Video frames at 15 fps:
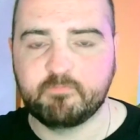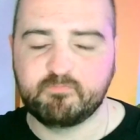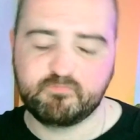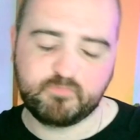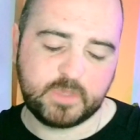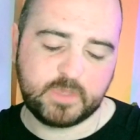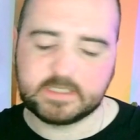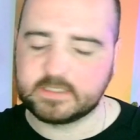
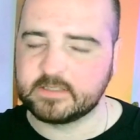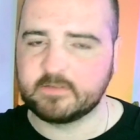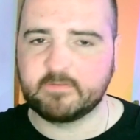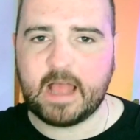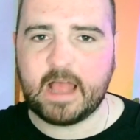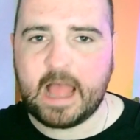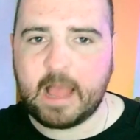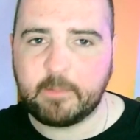pieces of
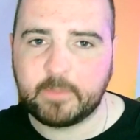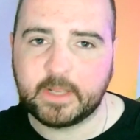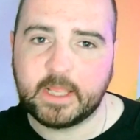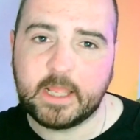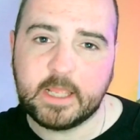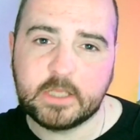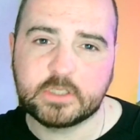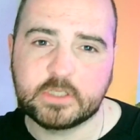
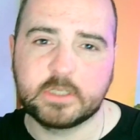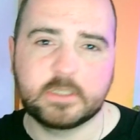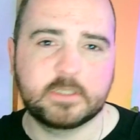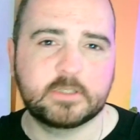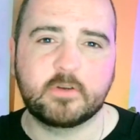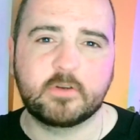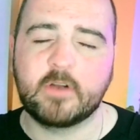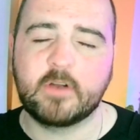
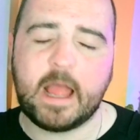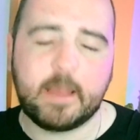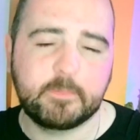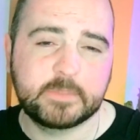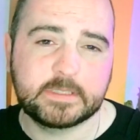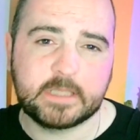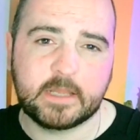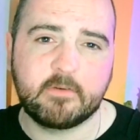applications or
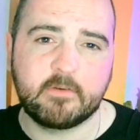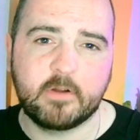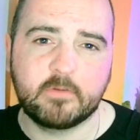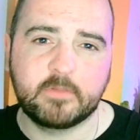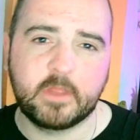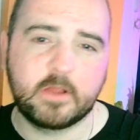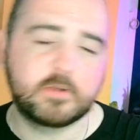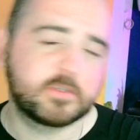apps that are
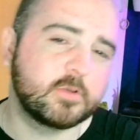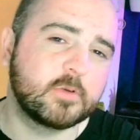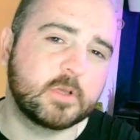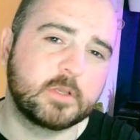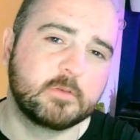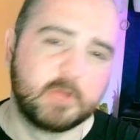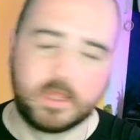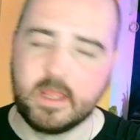out there. So you
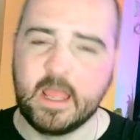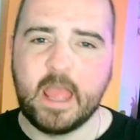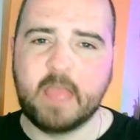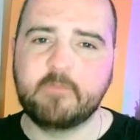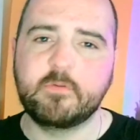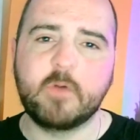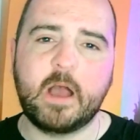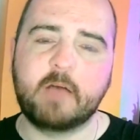can,
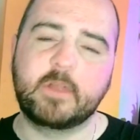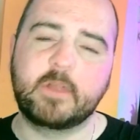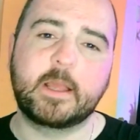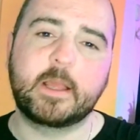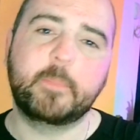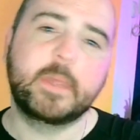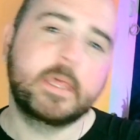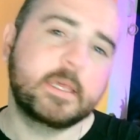if you have like
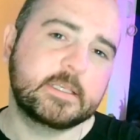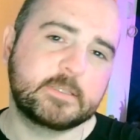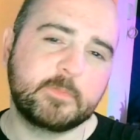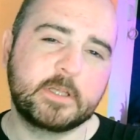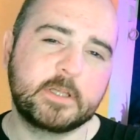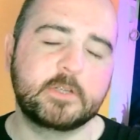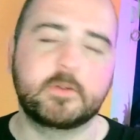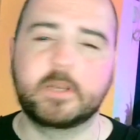a
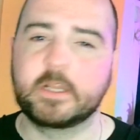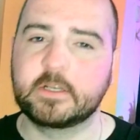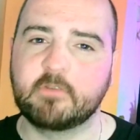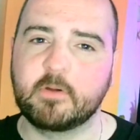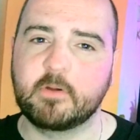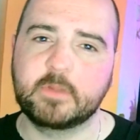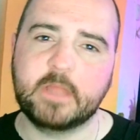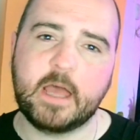Peaksmith, you can
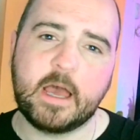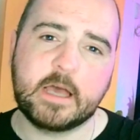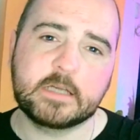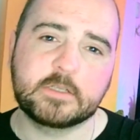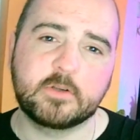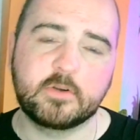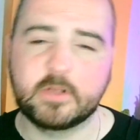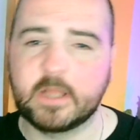integrate with that,
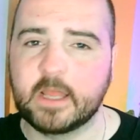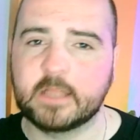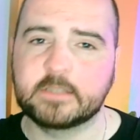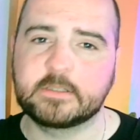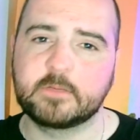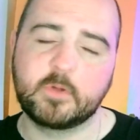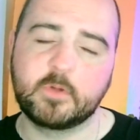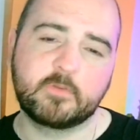or you can get
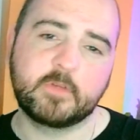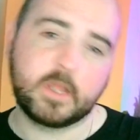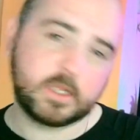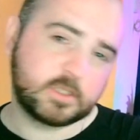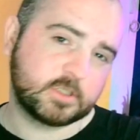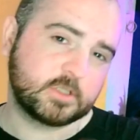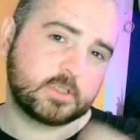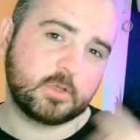some
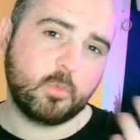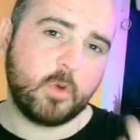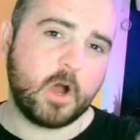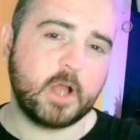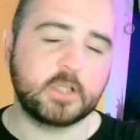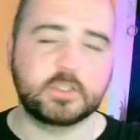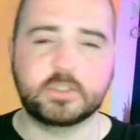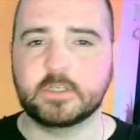notifications to
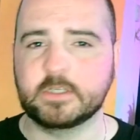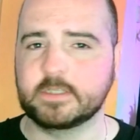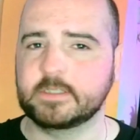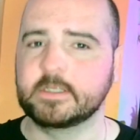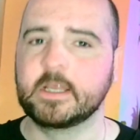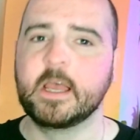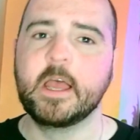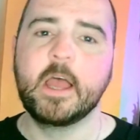
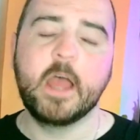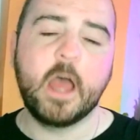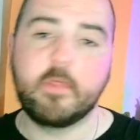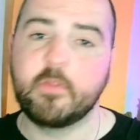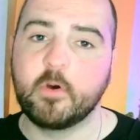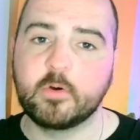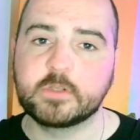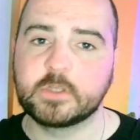watches and
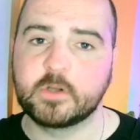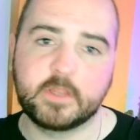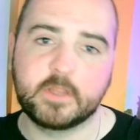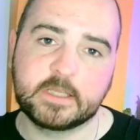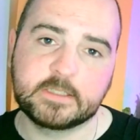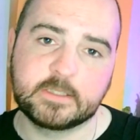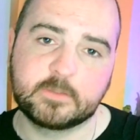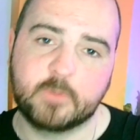those sort of
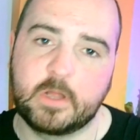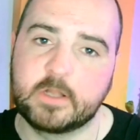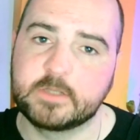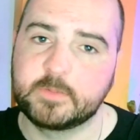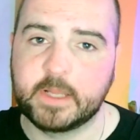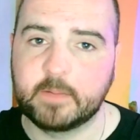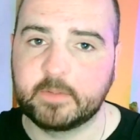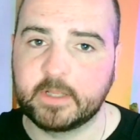things, as well as
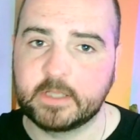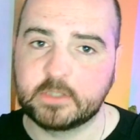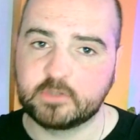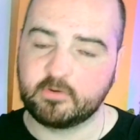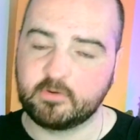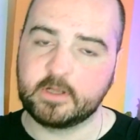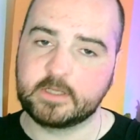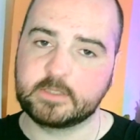being able to
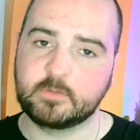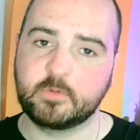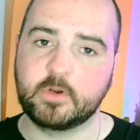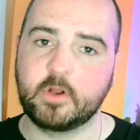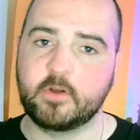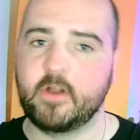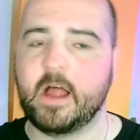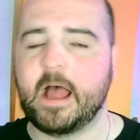integrate with
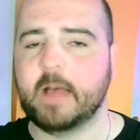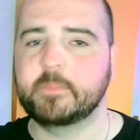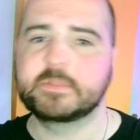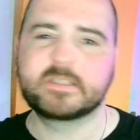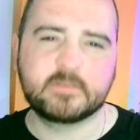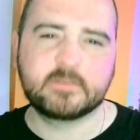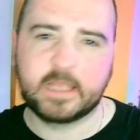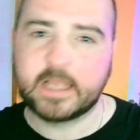other
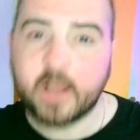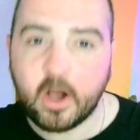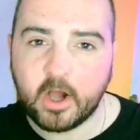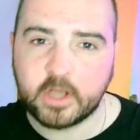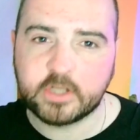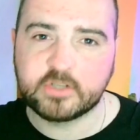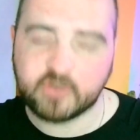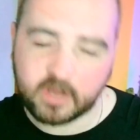apps. Like
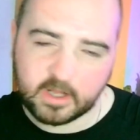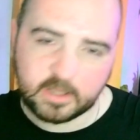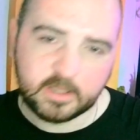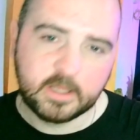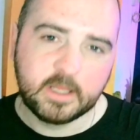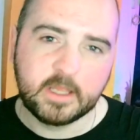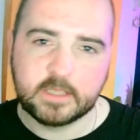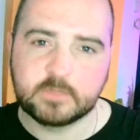Hydra
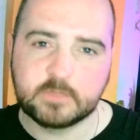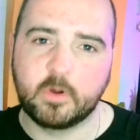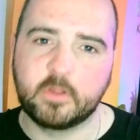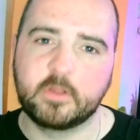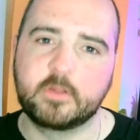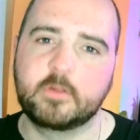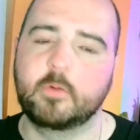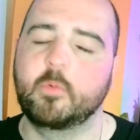is one
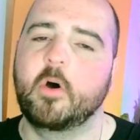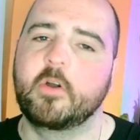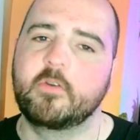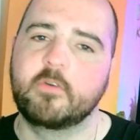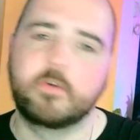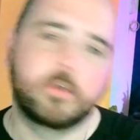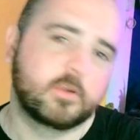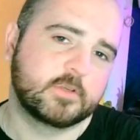of the
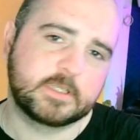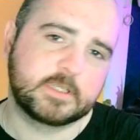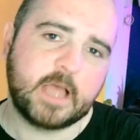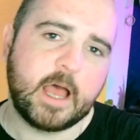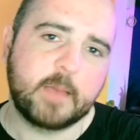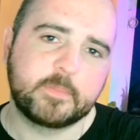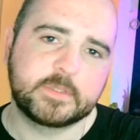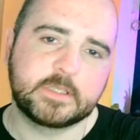other Ellusionist
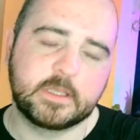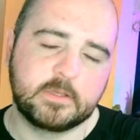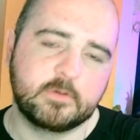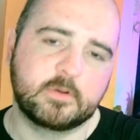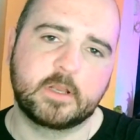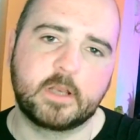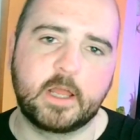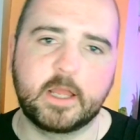apps that you
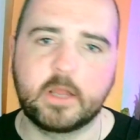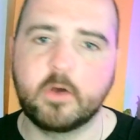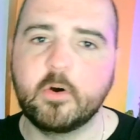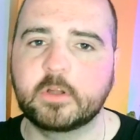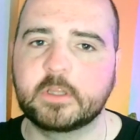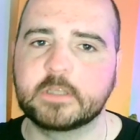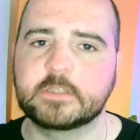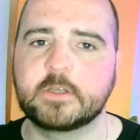can like
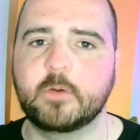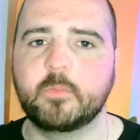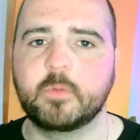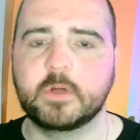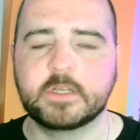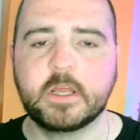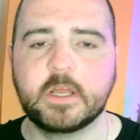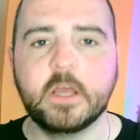hook this up
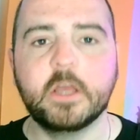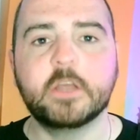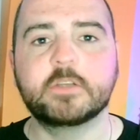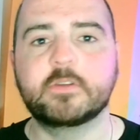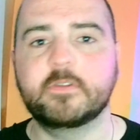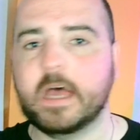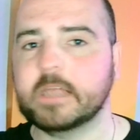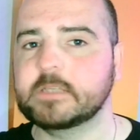with.
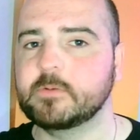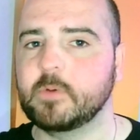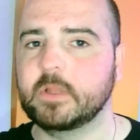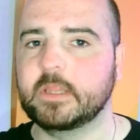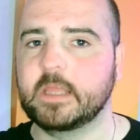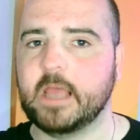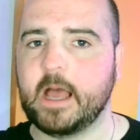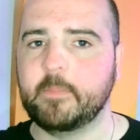So that's what
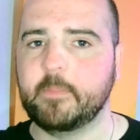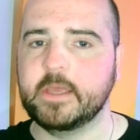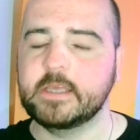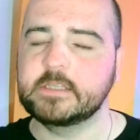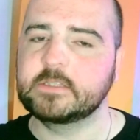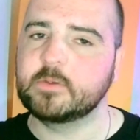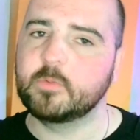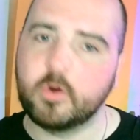the app
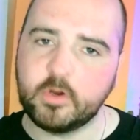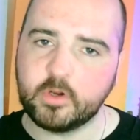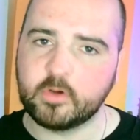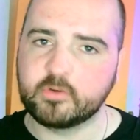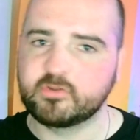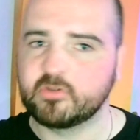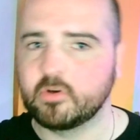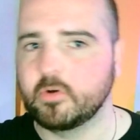is. So we're going to
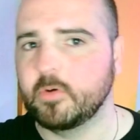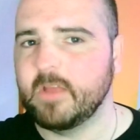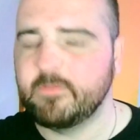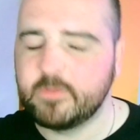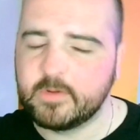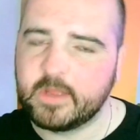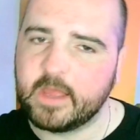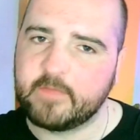go through,
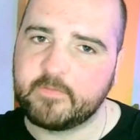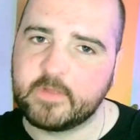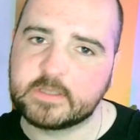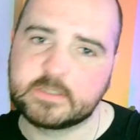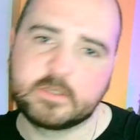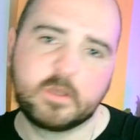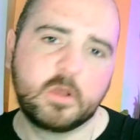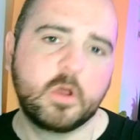if you get
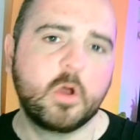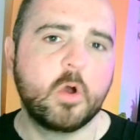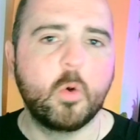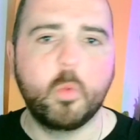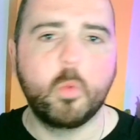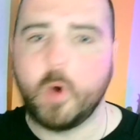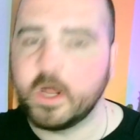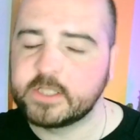this,
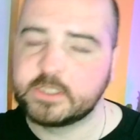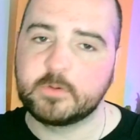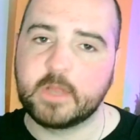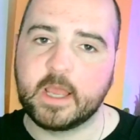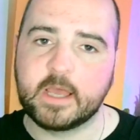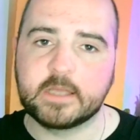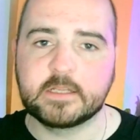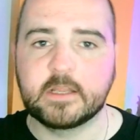what you
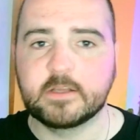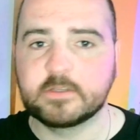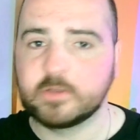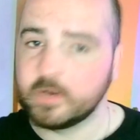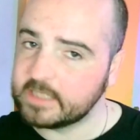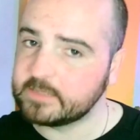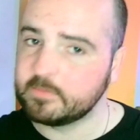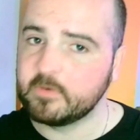get. So
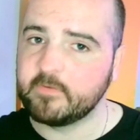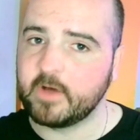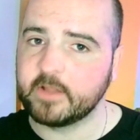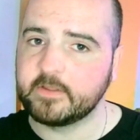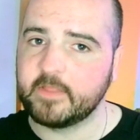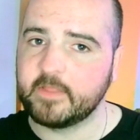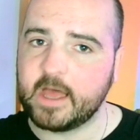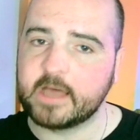let's move on
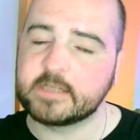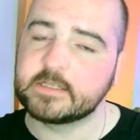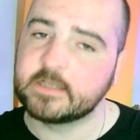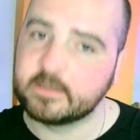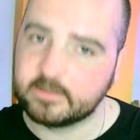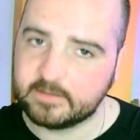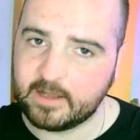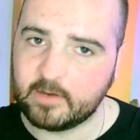to that
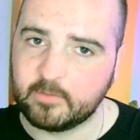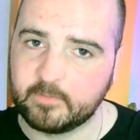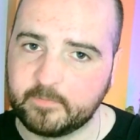now.